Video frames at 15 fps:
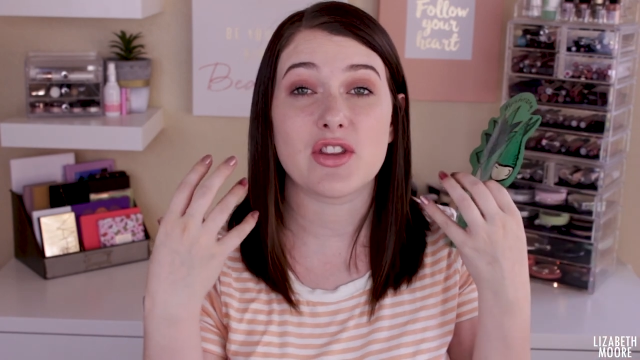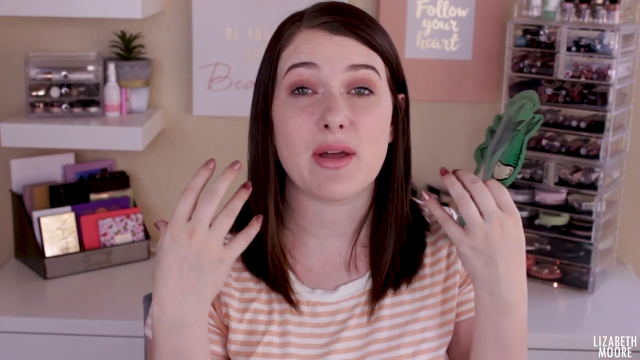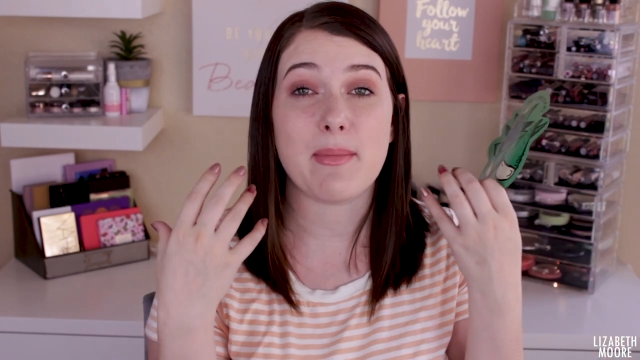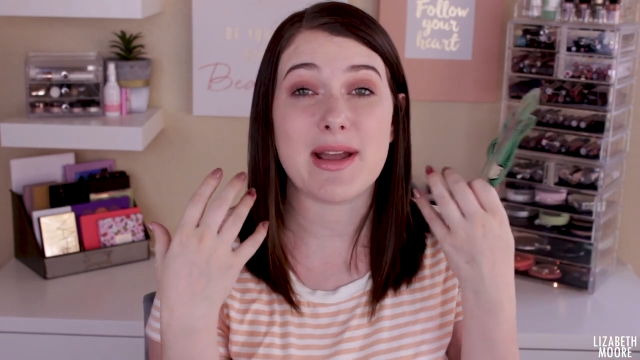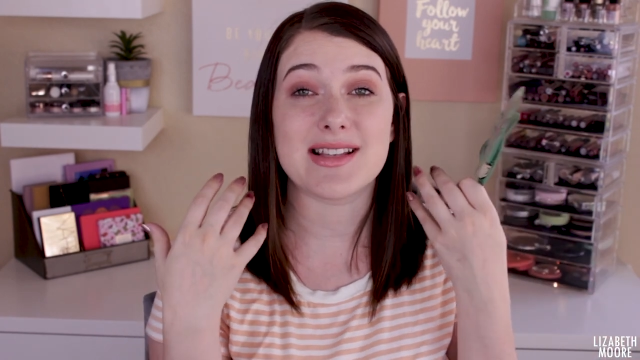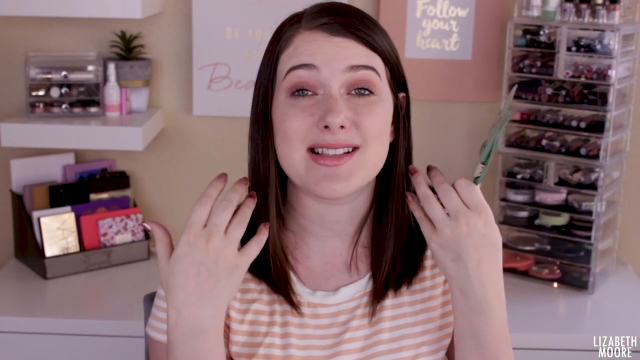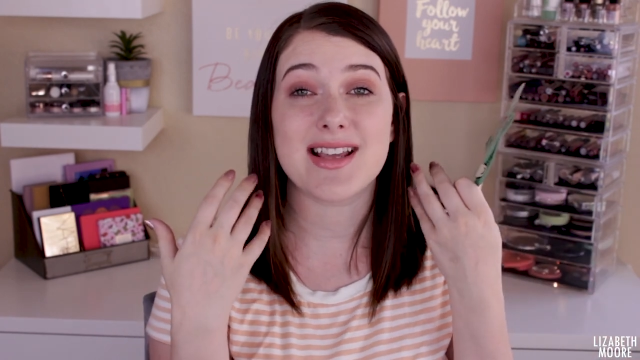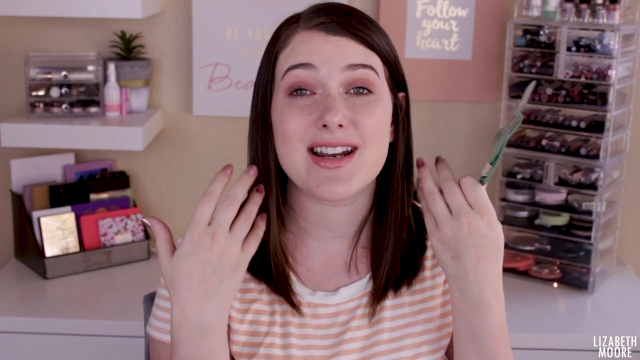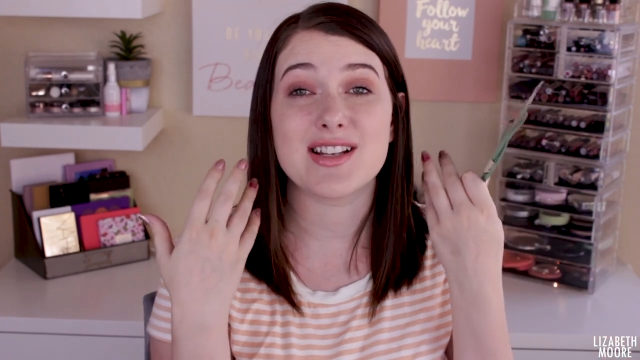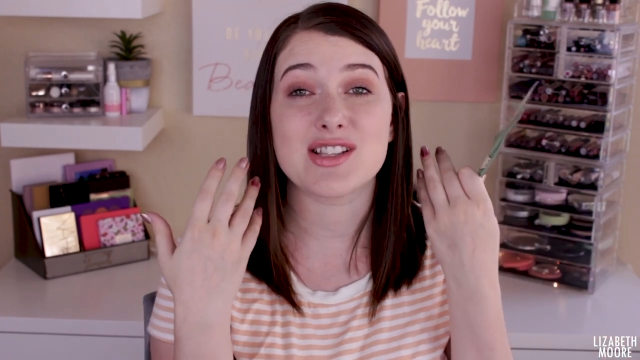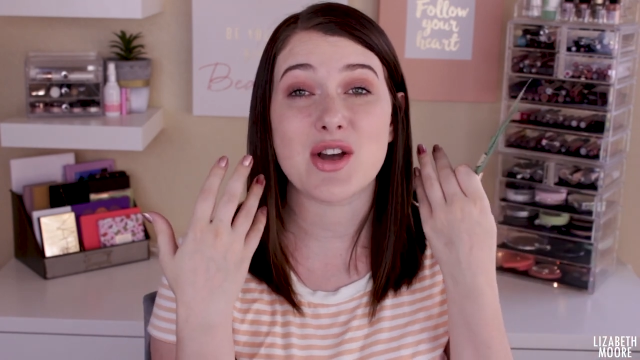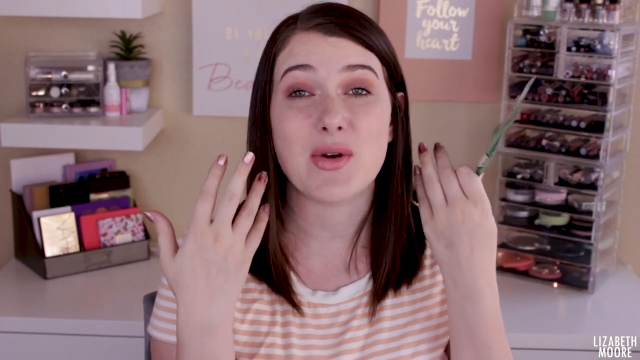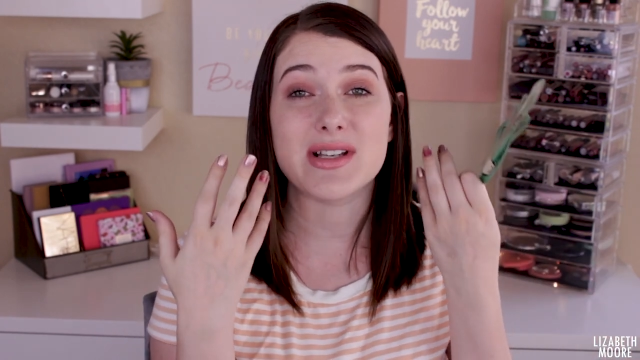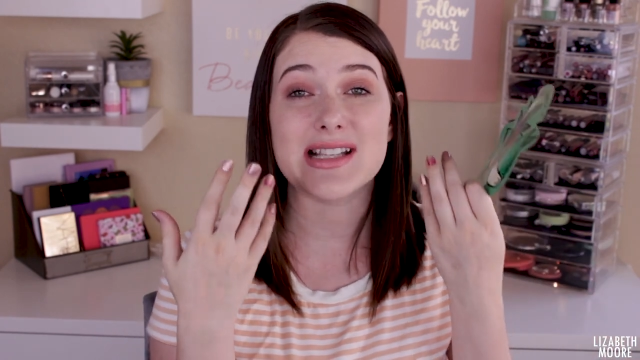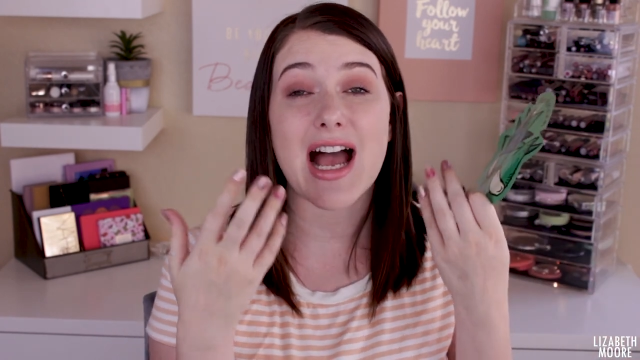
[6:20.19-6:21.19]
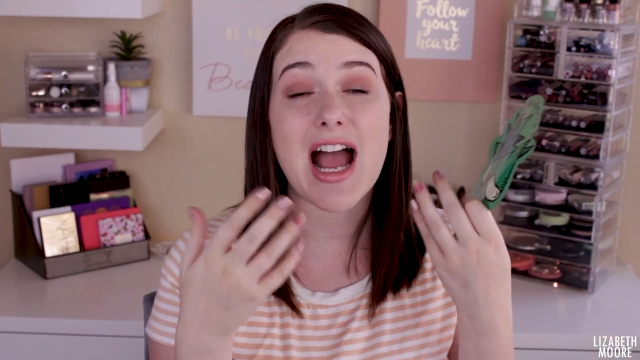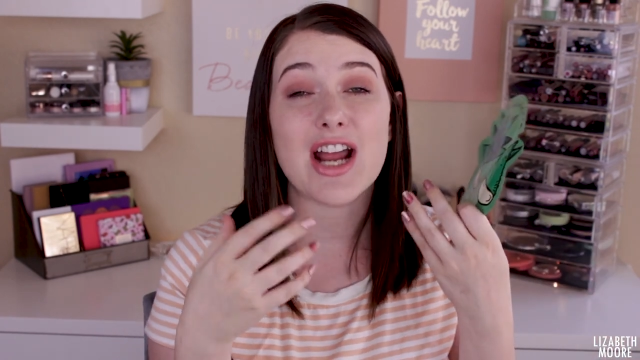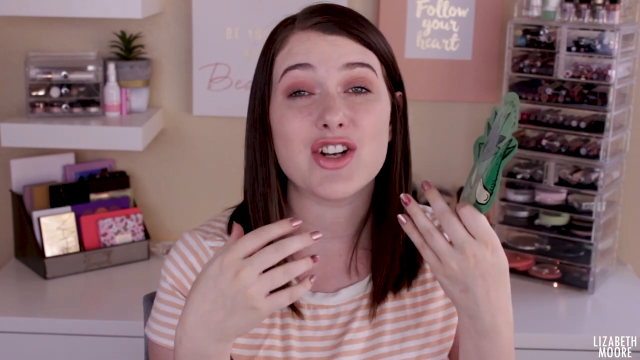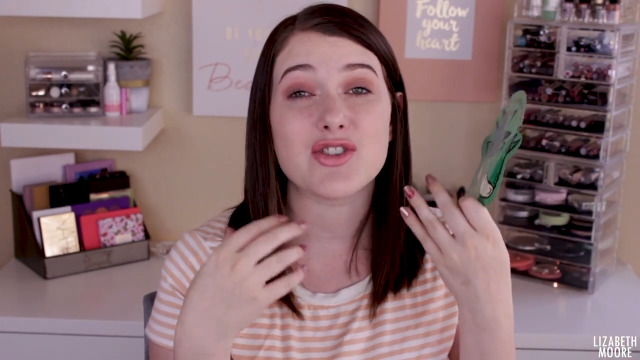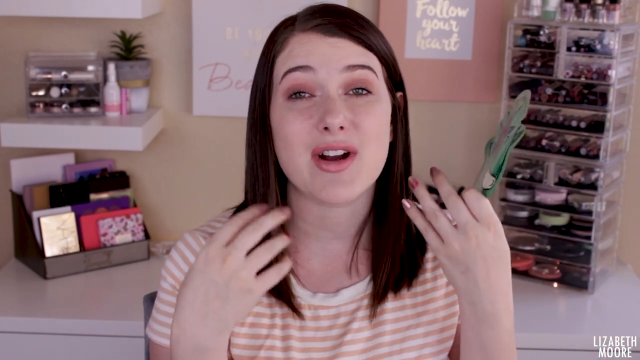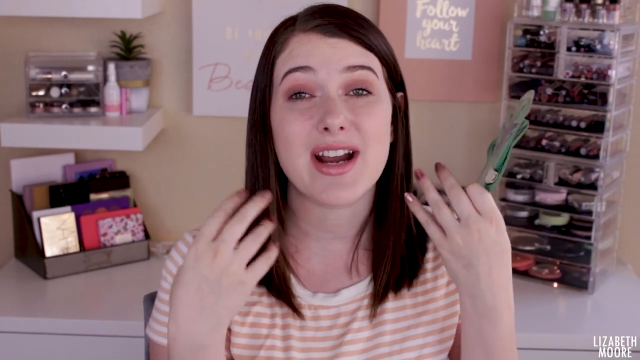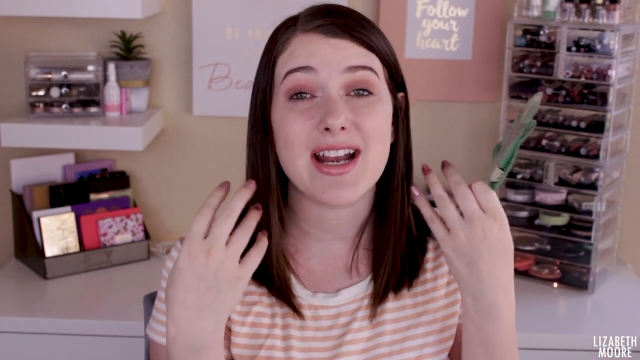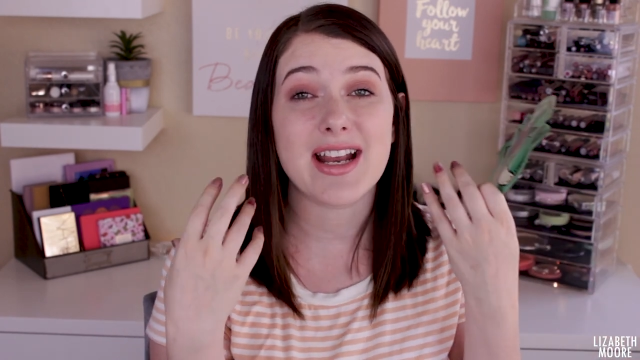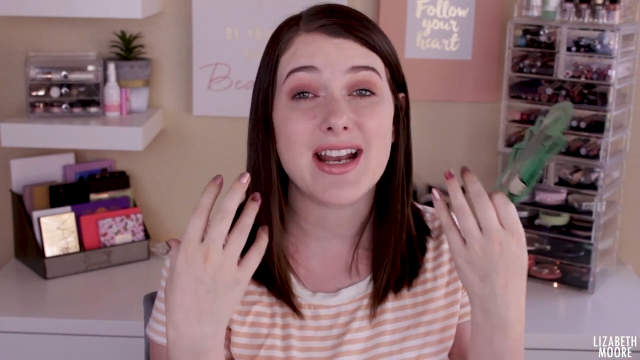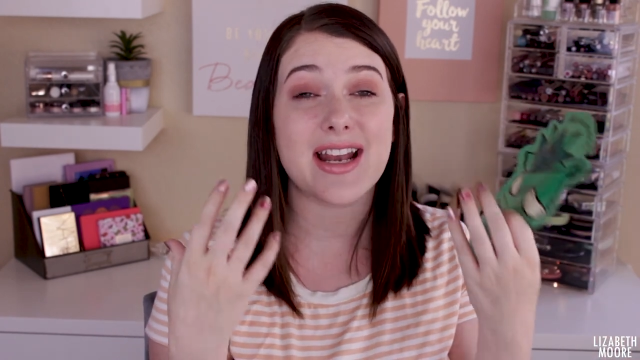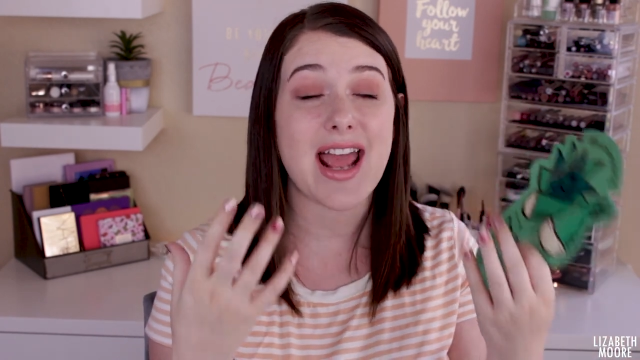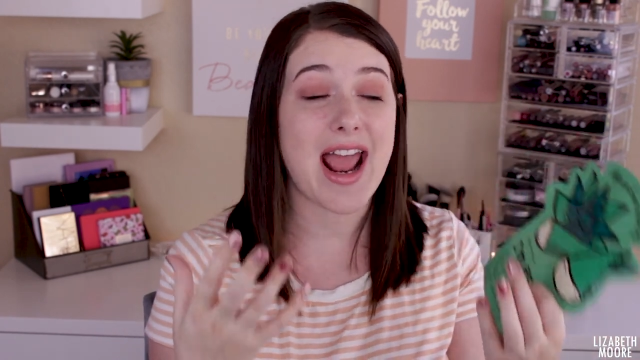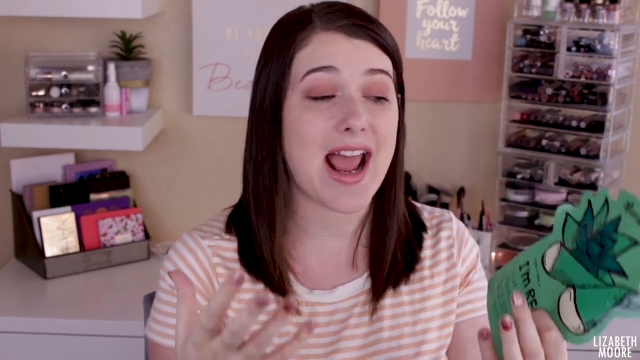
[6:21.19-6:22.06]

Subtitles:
that my skin is always hydrated